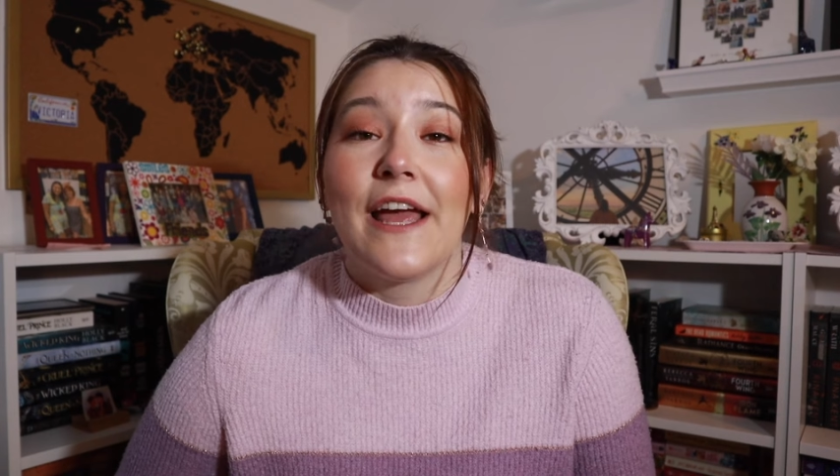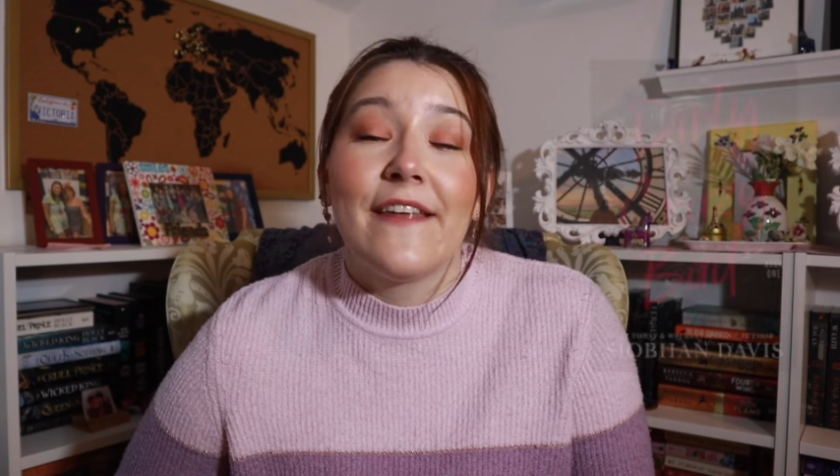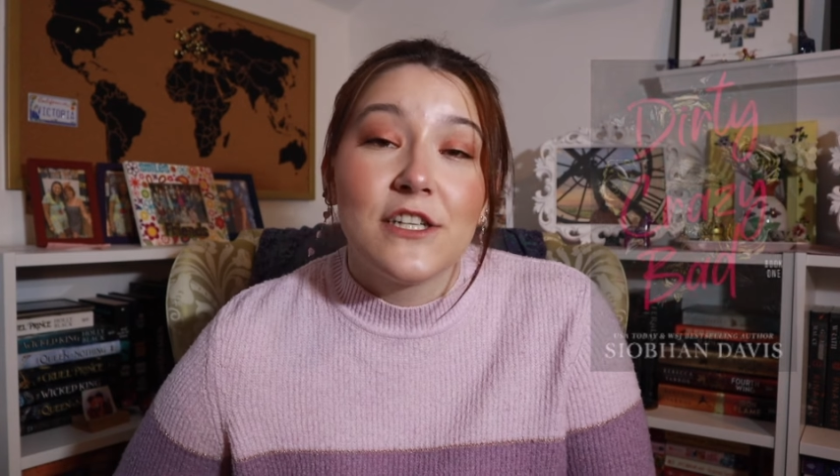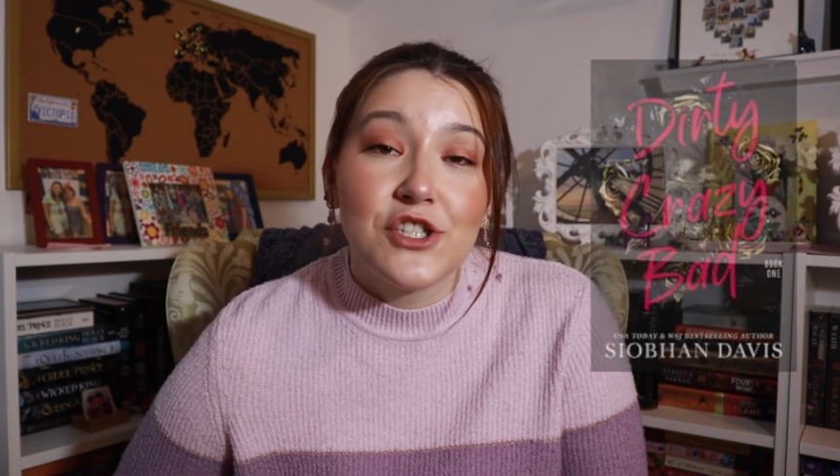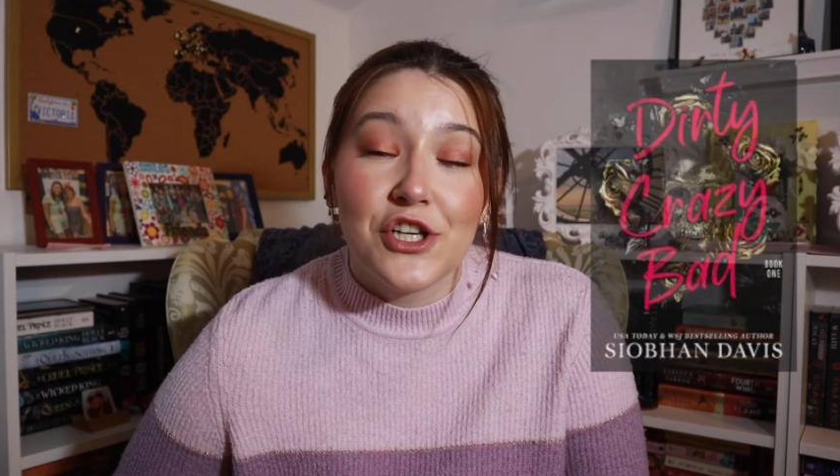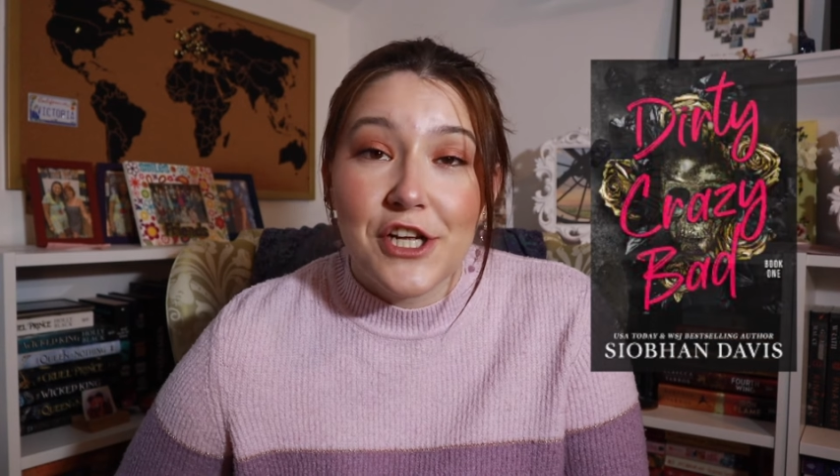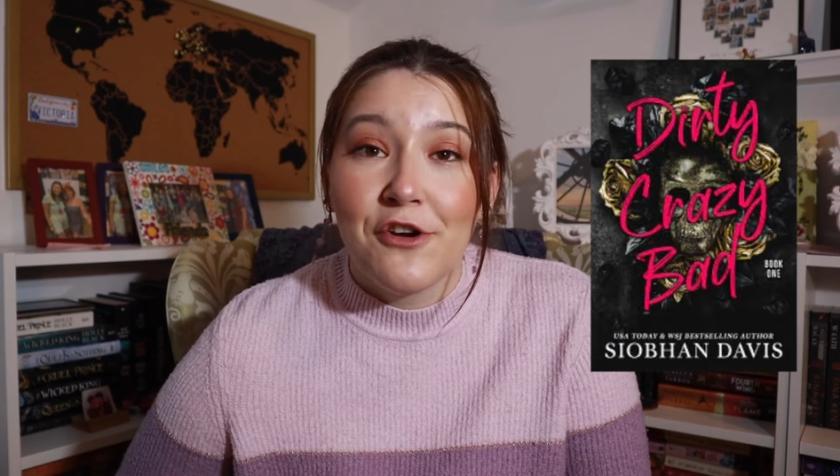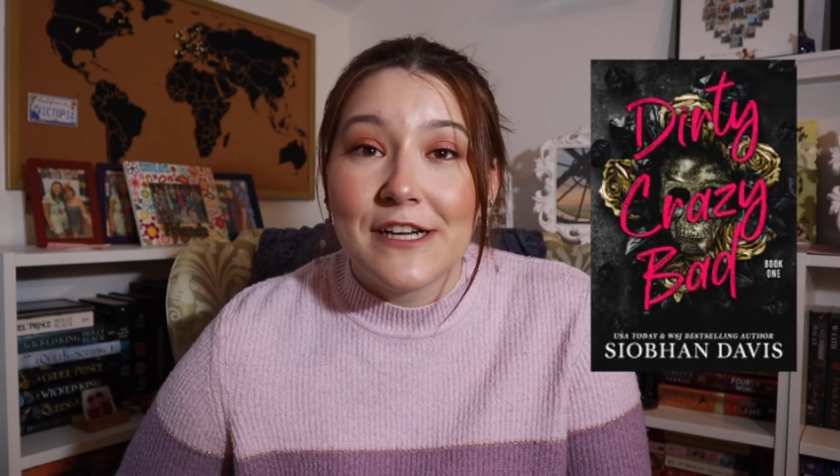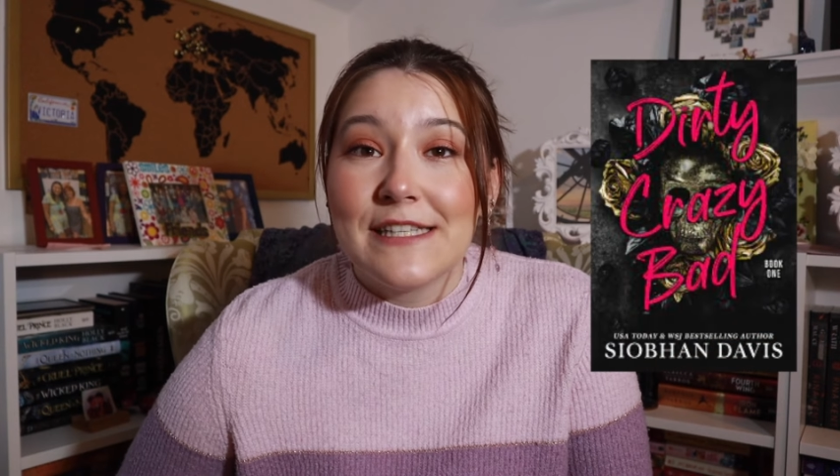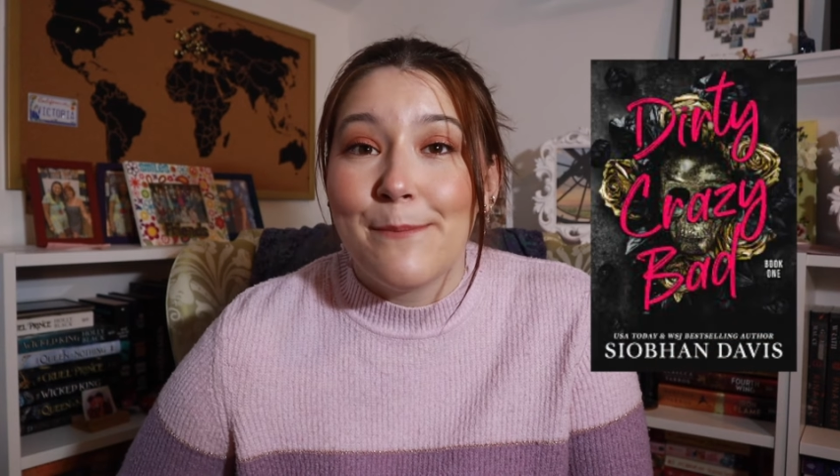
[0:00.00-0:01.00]
and that is Dirty,
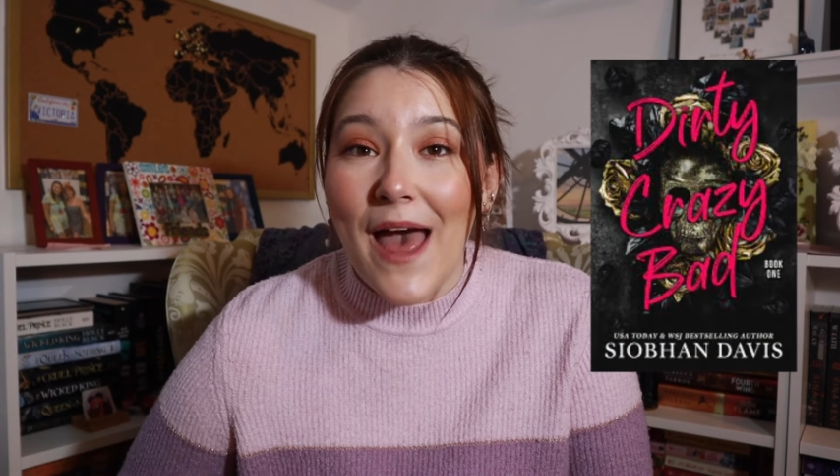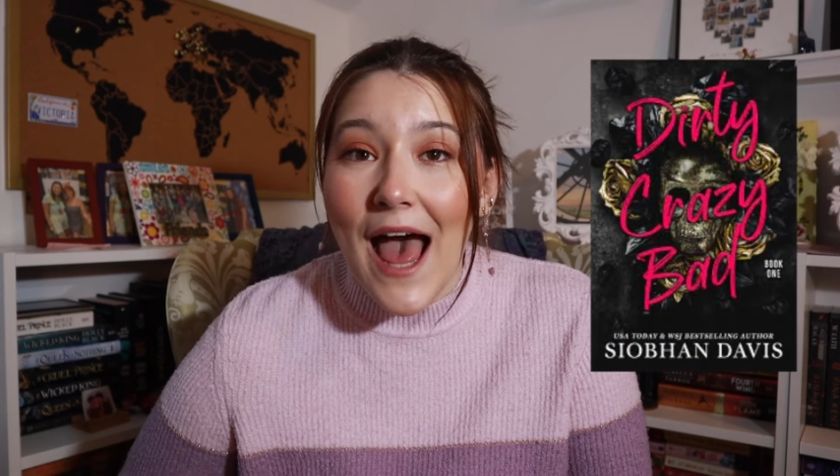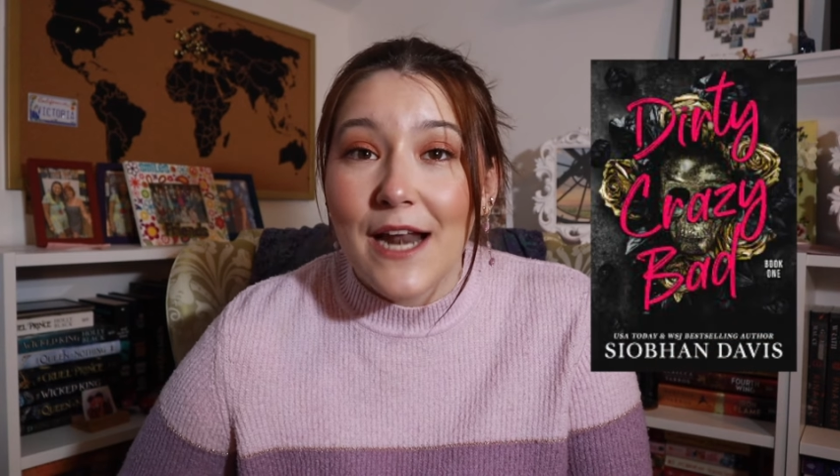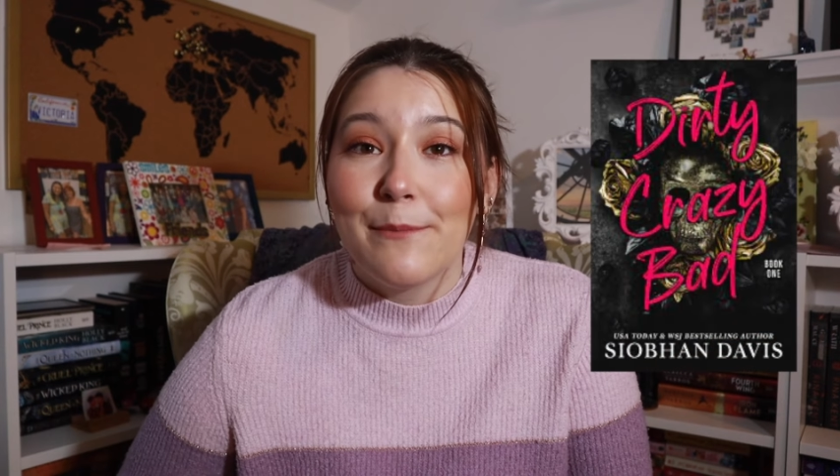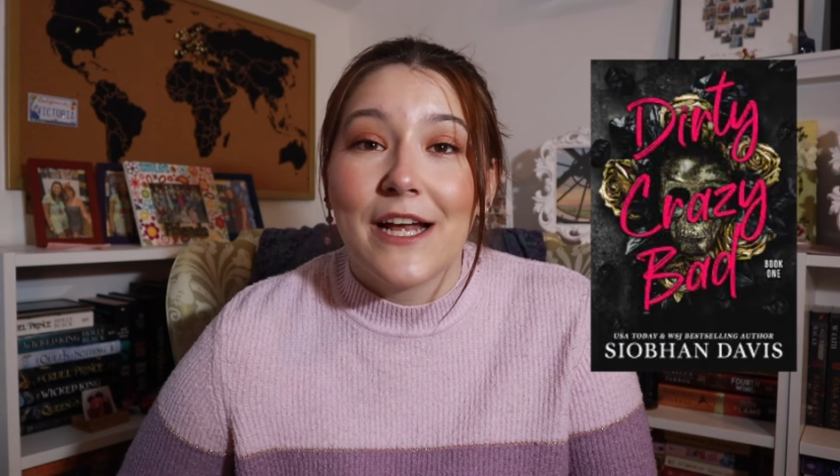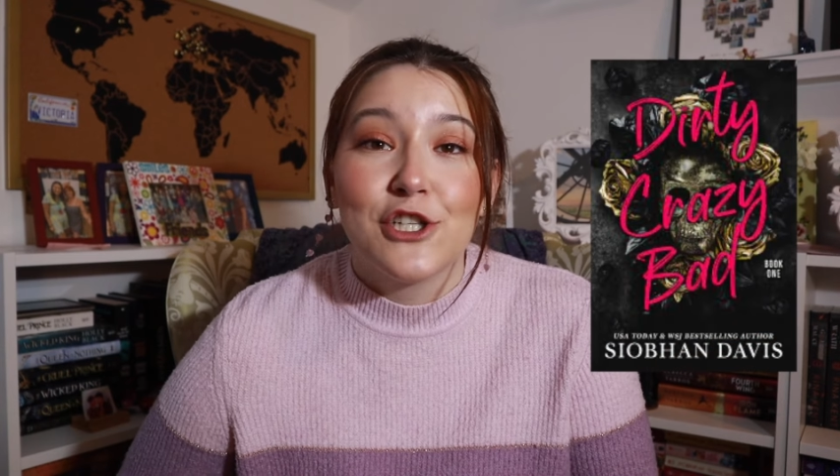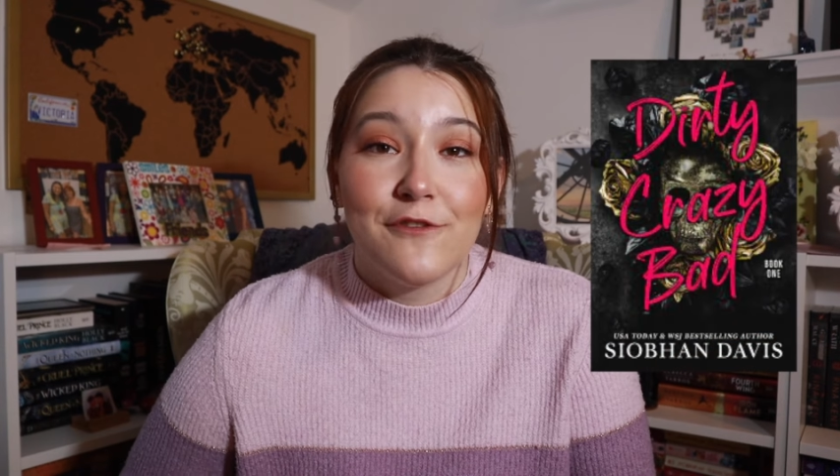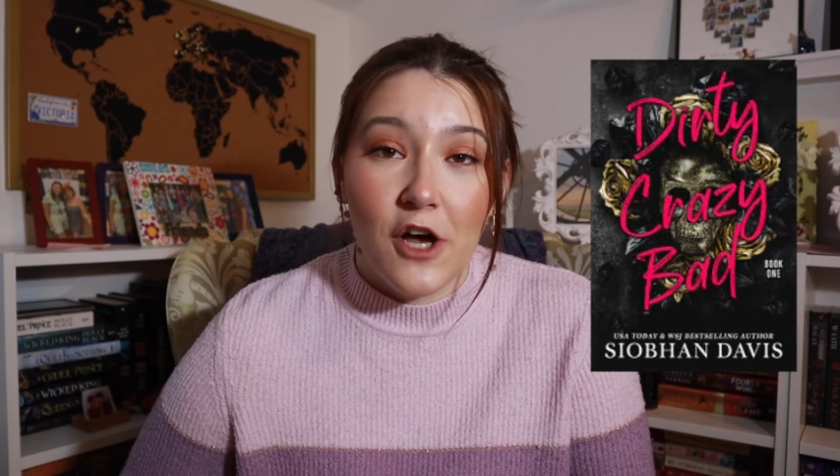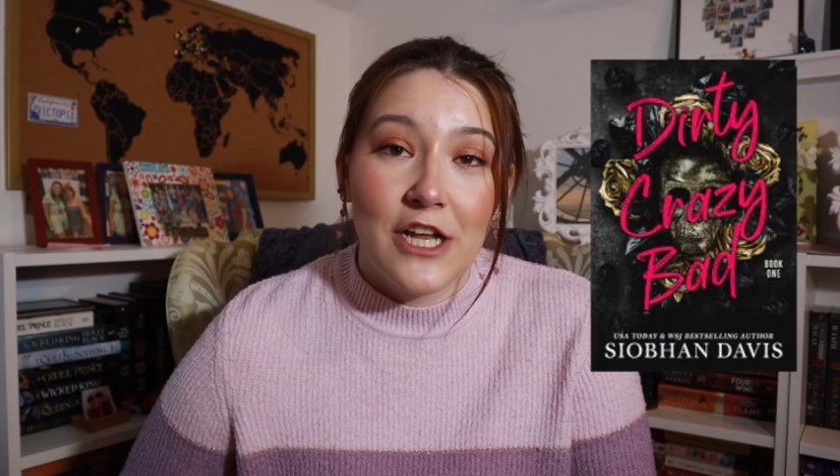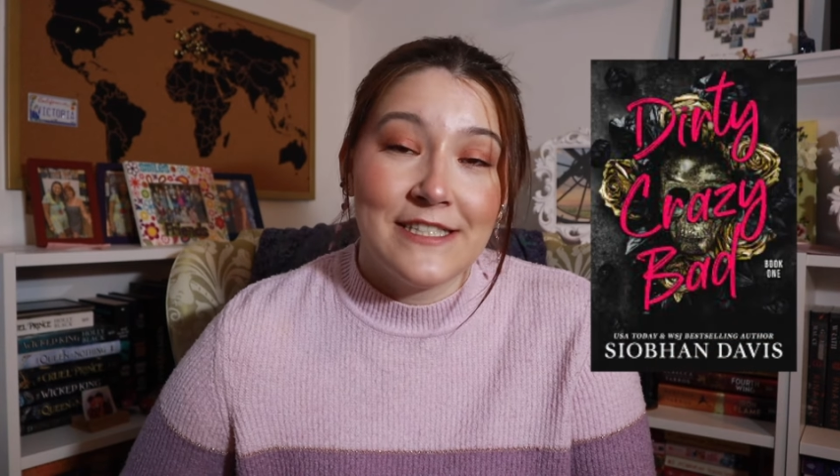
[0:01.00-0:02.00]
Crazy, Bad by
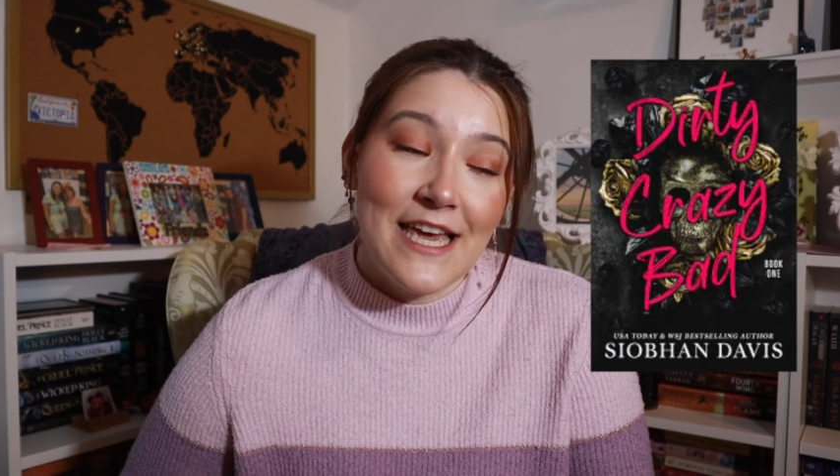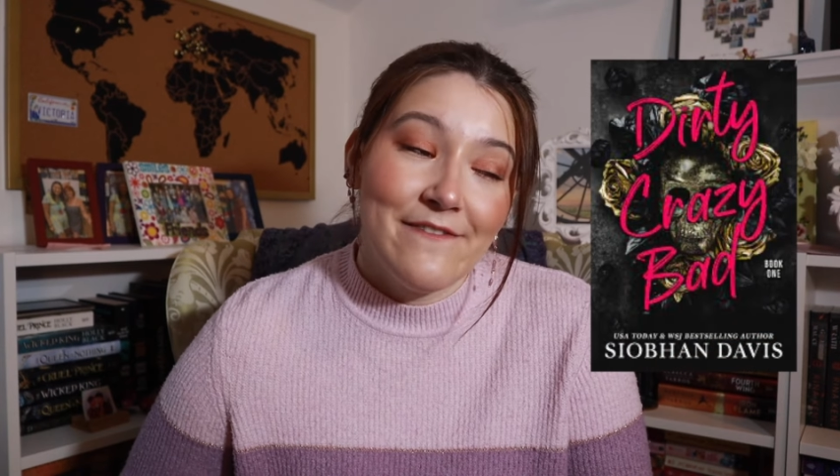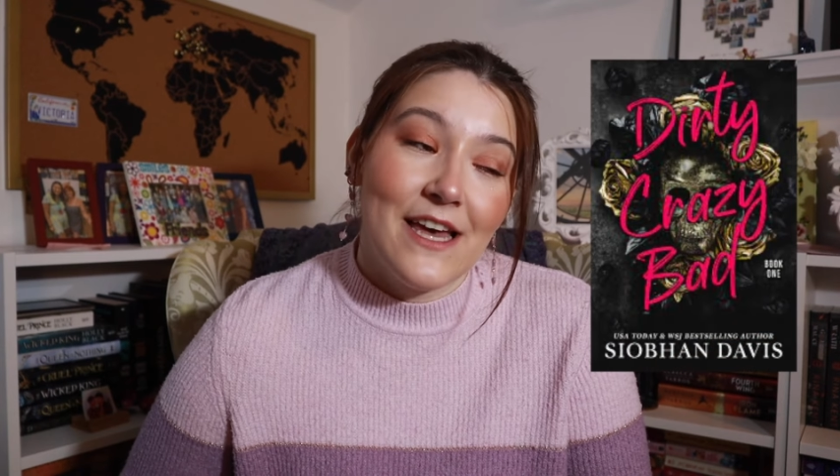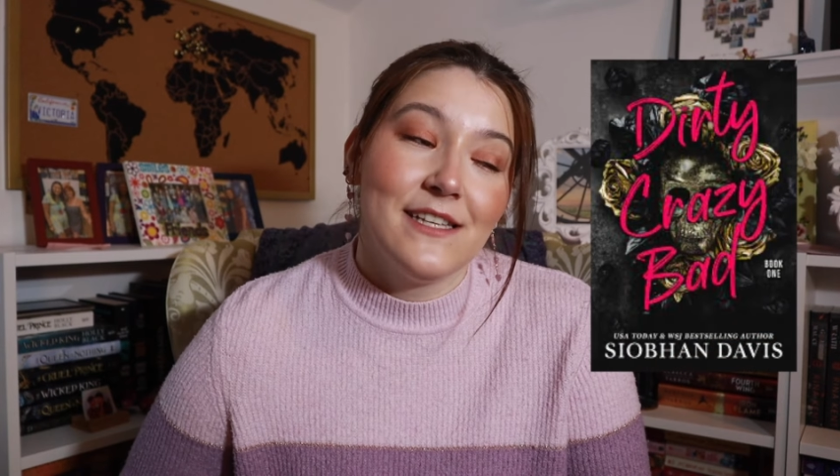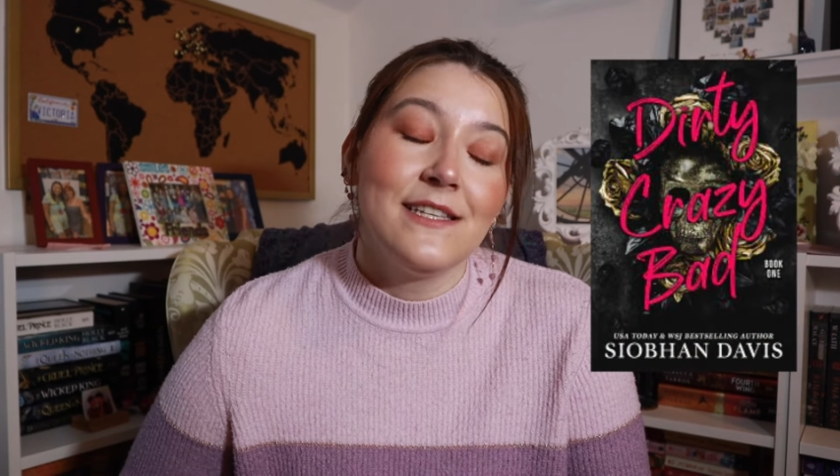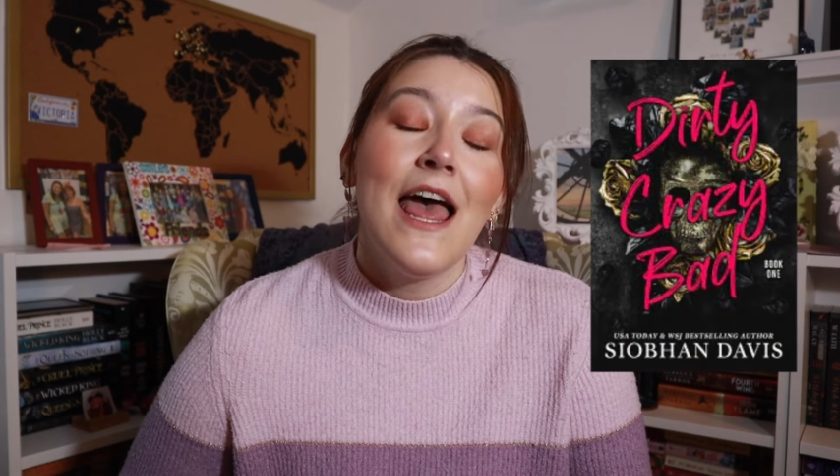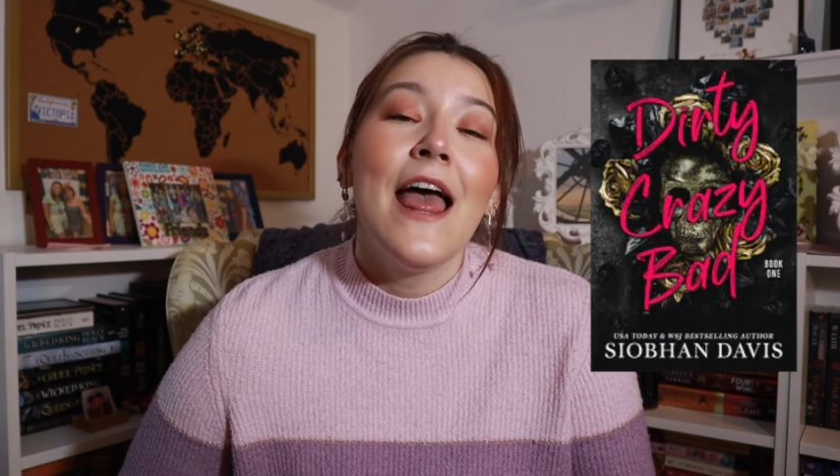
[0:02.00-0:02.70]
Siobhan Davis.